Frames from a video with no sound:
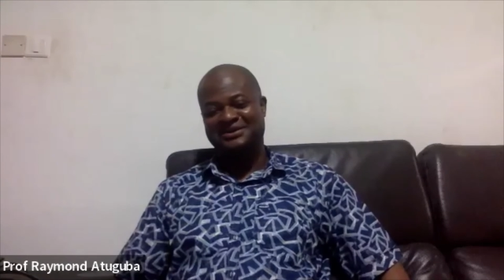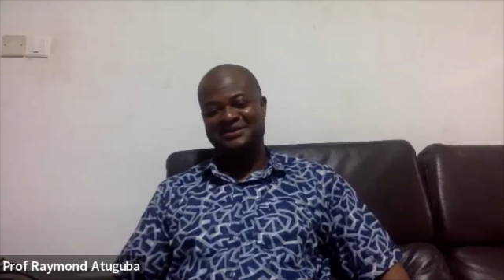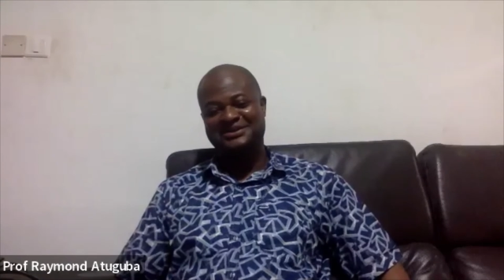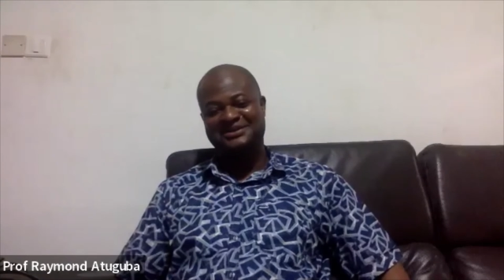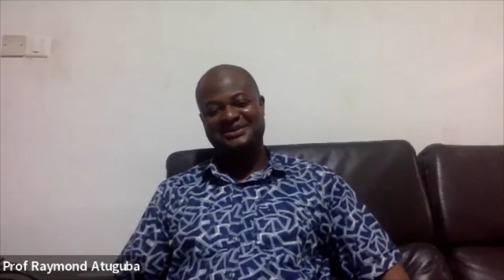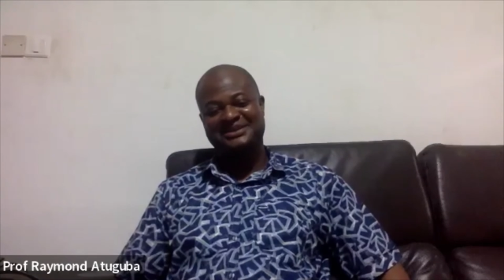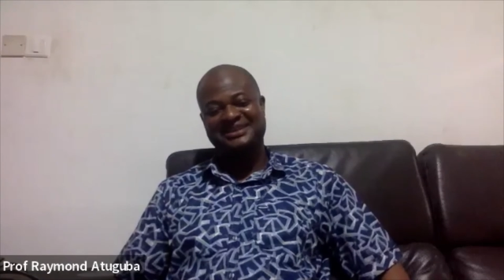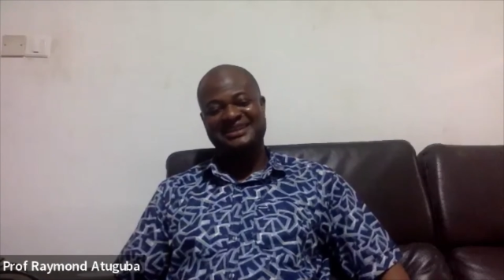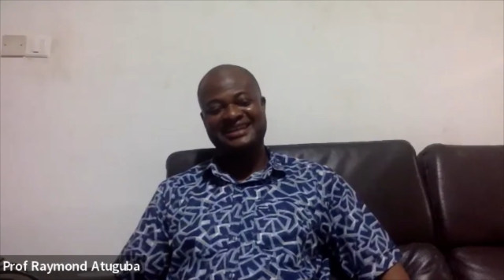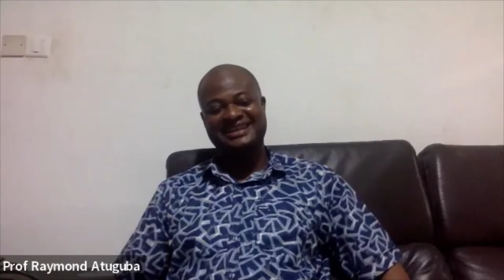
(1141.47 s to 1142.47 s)
So
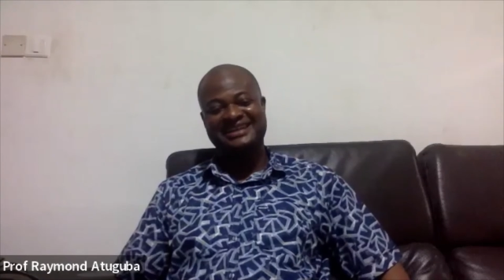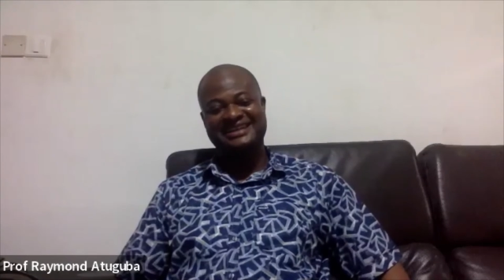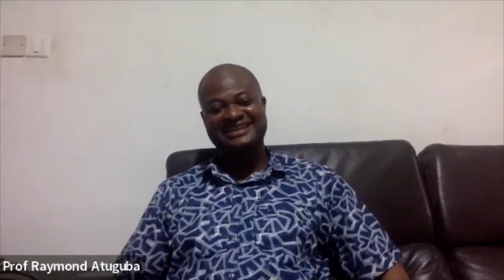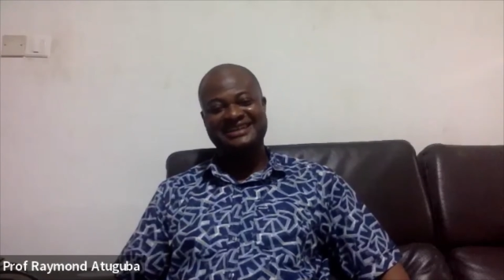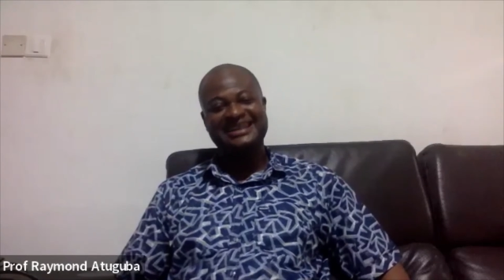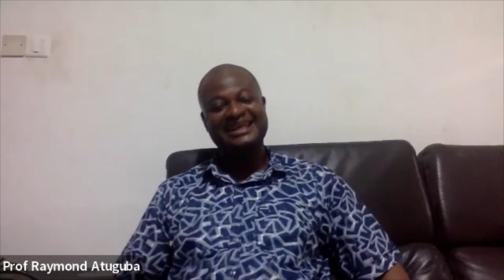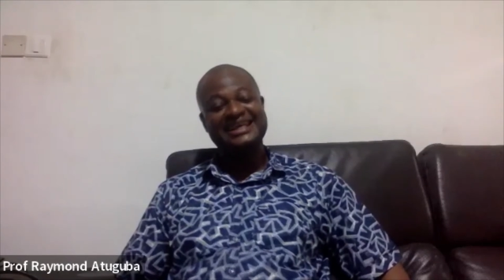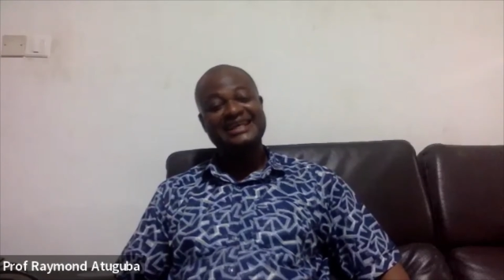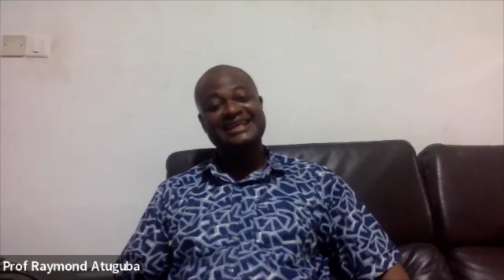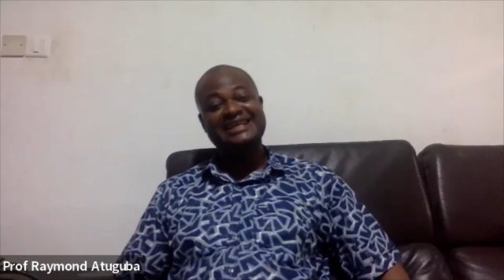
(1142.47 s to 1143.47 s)
Daniel,
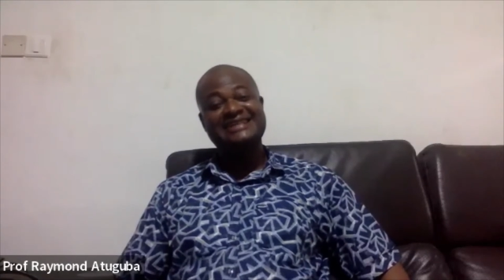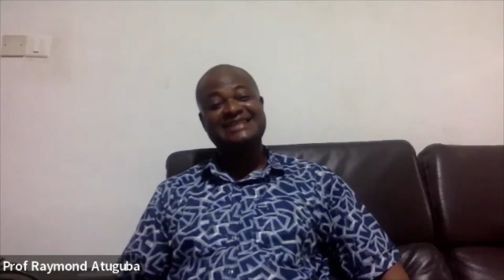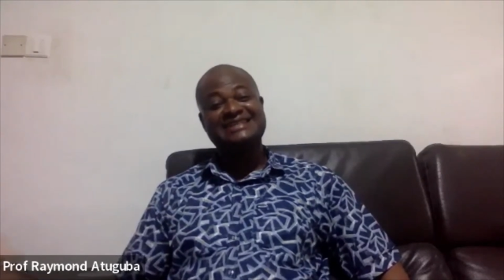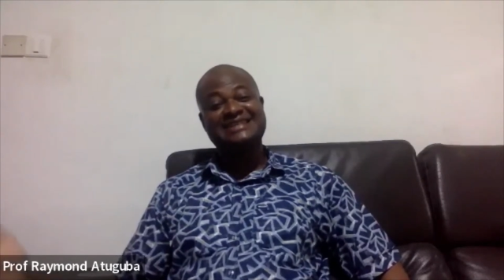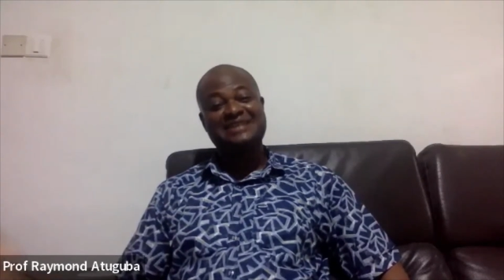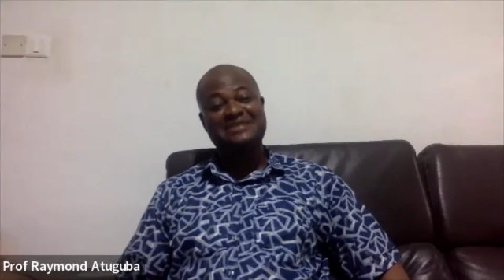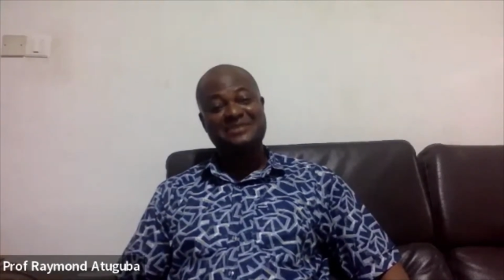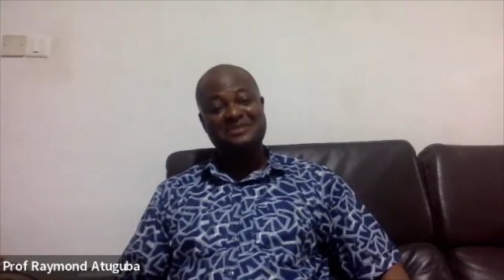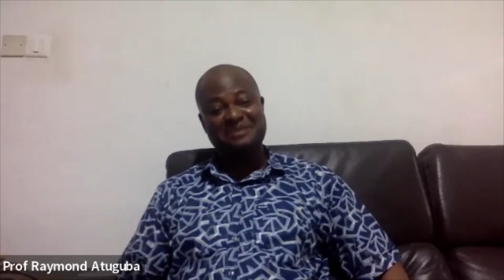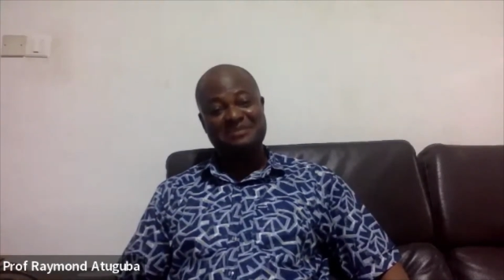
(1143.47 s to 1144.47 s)
it's the same
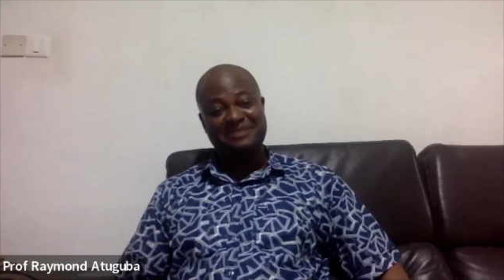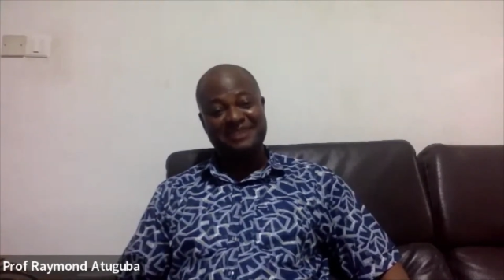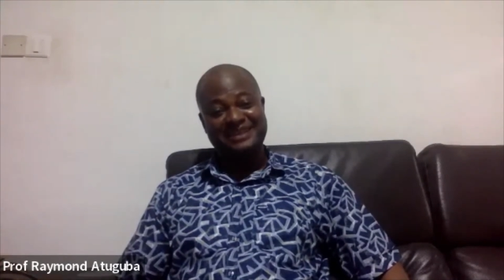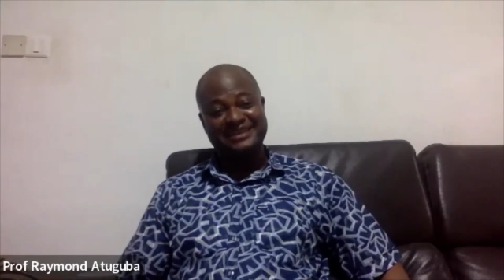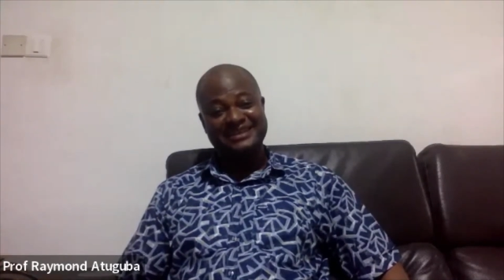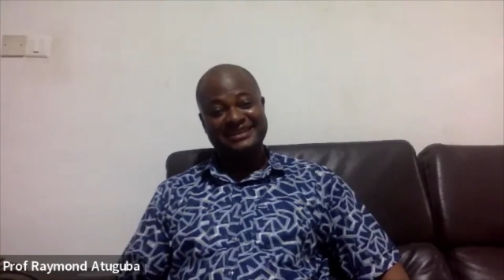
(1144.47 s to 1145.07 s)
human being,